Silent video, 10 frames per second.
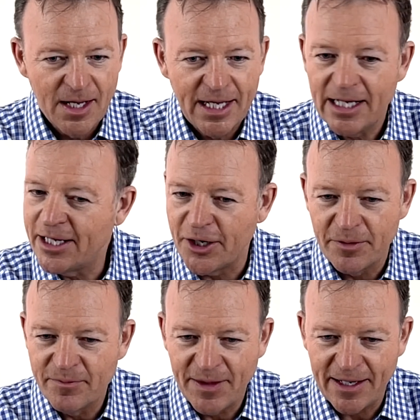No,
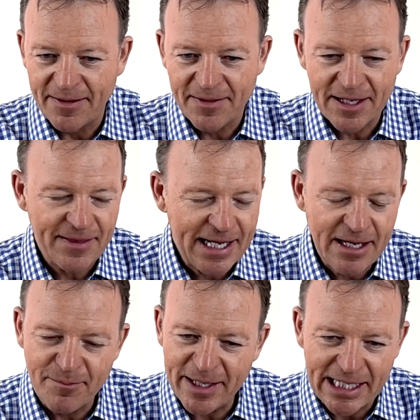they
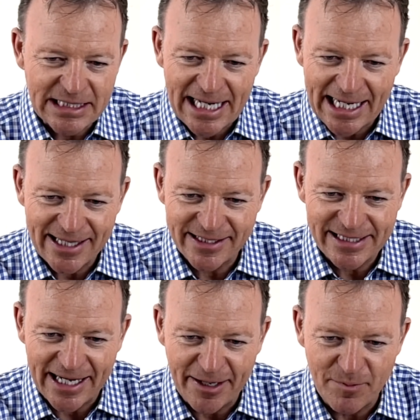can be exactly the
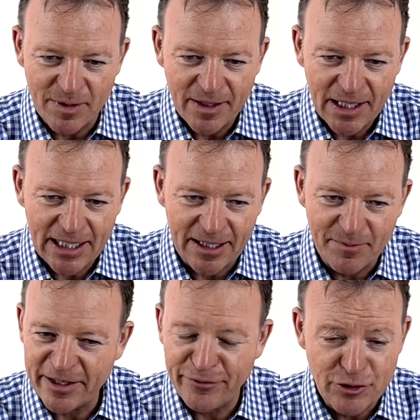same,
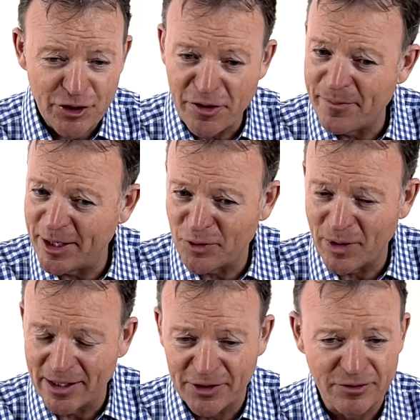and if you do them both
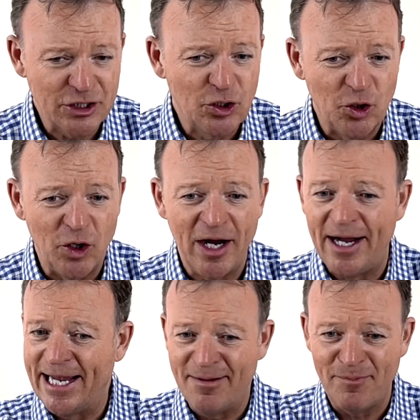well, you'll score
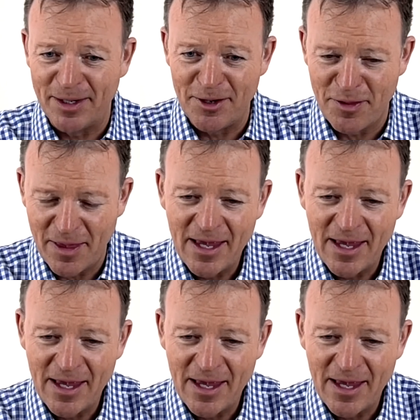high in both.